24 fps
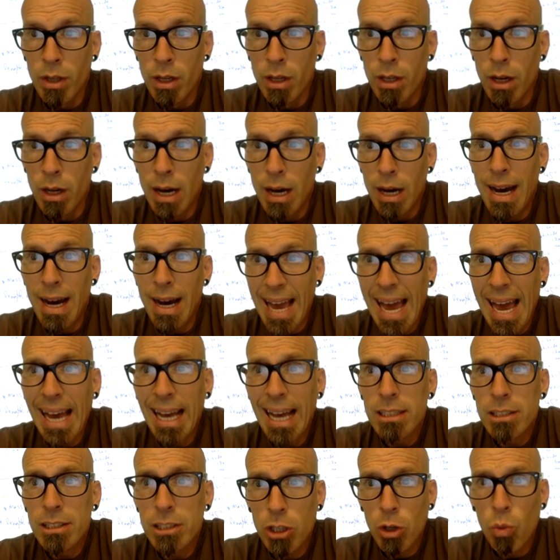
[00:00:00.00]
I
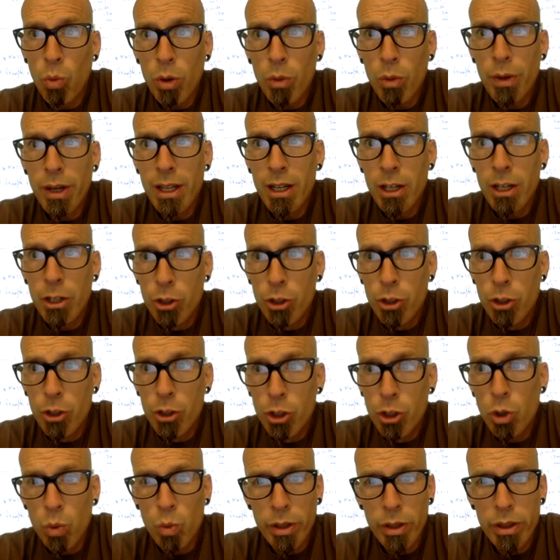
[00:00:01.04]
asked, what are we going to do
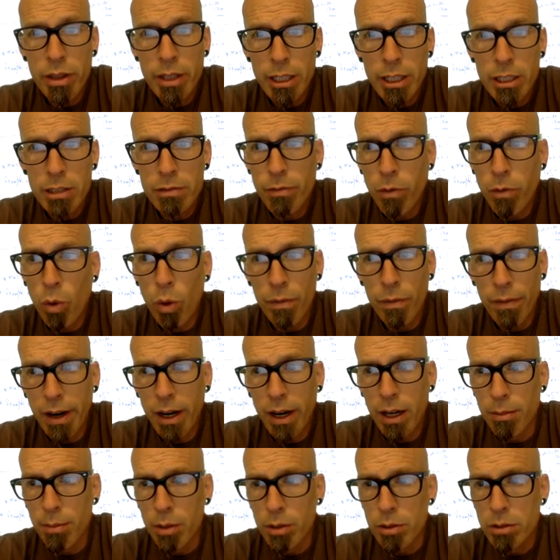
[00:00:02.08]
with these 4
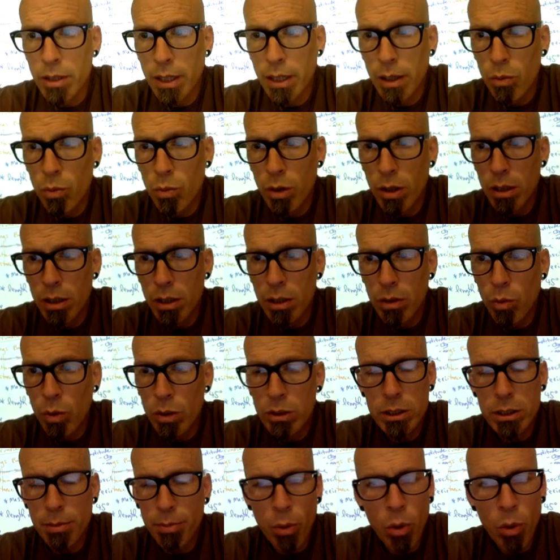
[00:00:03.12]
variables? Like, what's
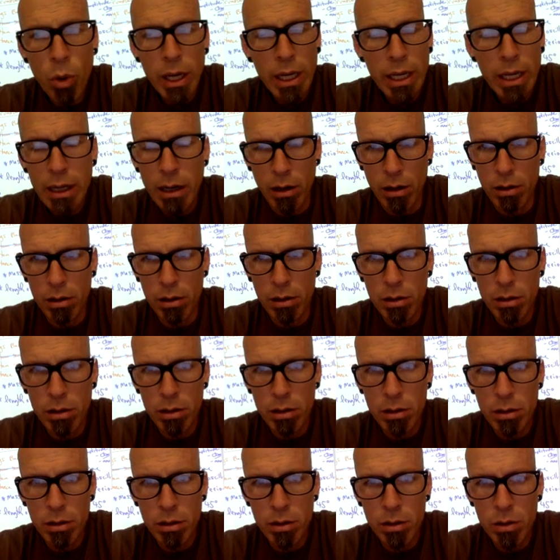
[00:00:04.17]
the point here?
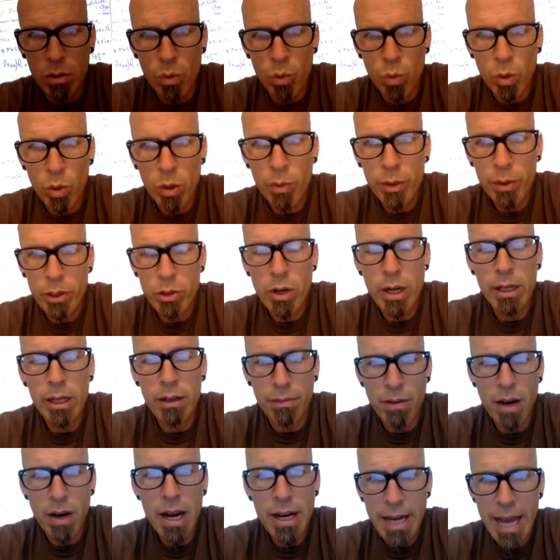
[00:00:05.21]
What are we trying to
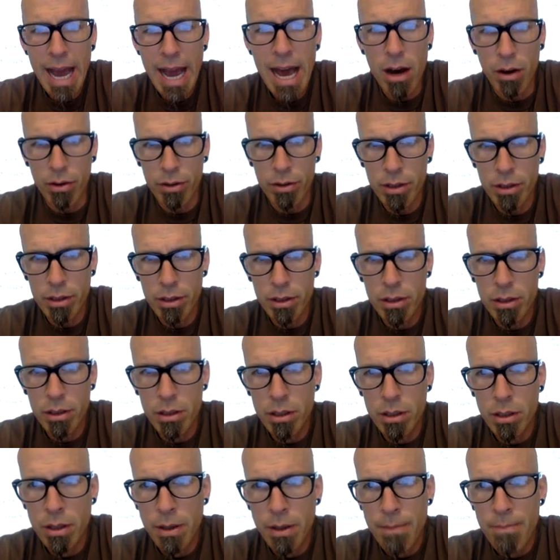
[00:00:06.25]
find out?
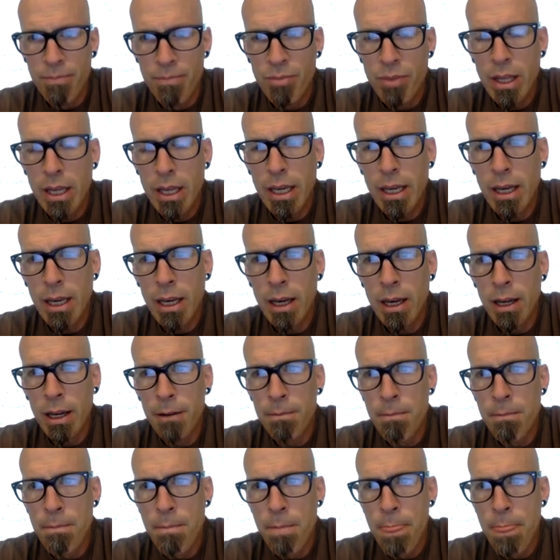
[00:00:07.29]

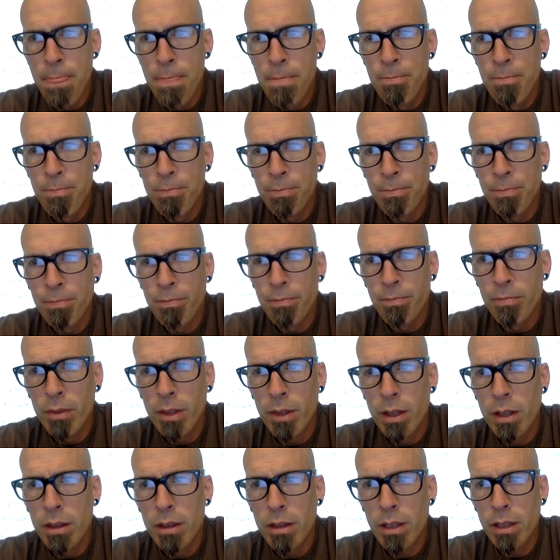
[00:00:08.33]
And
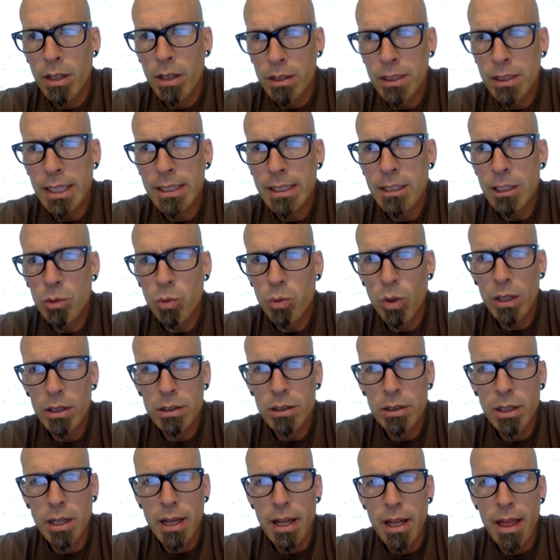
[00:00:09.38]
the consensus
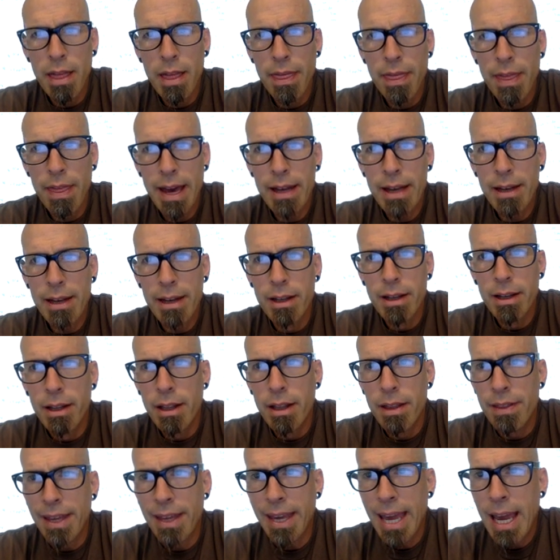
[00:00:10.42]
was that
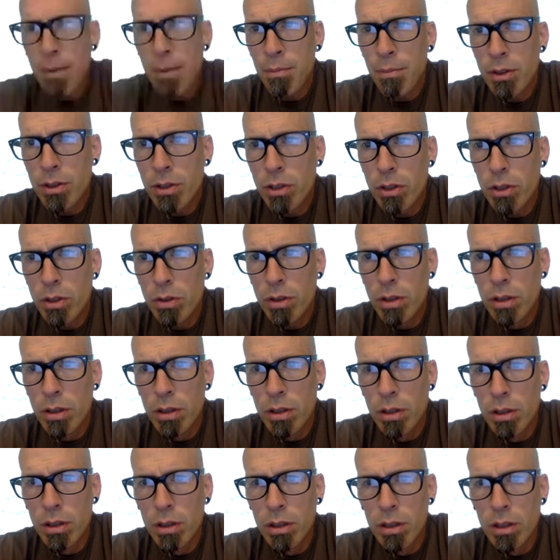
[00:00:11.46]
the amplitude,
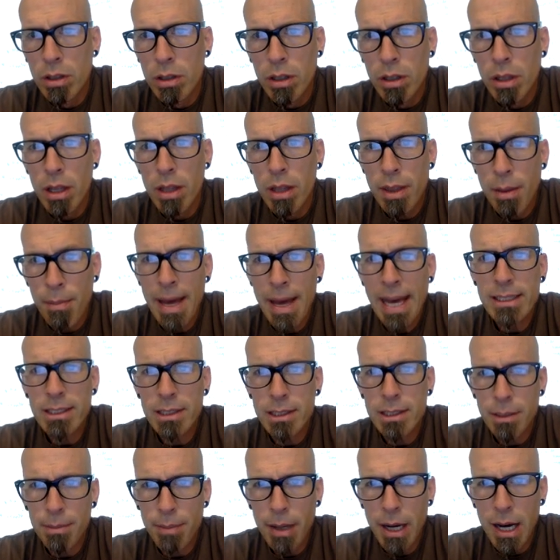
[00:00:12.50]
the mass of
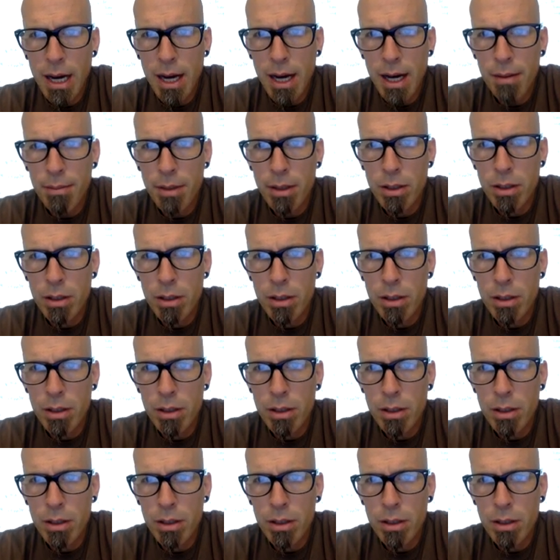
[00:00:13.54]
the bob,